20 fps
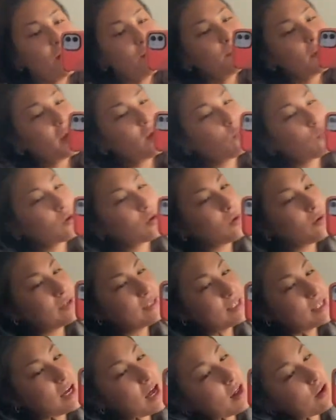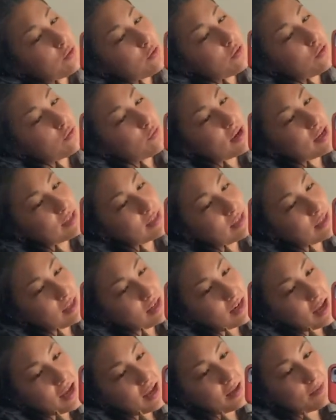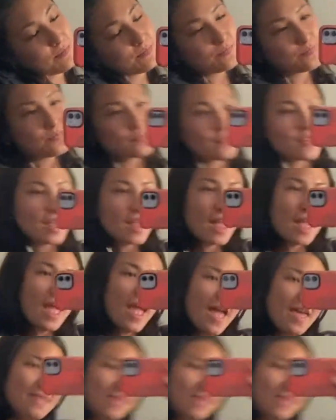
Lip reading: But we're going to cuddle the rest of the night, and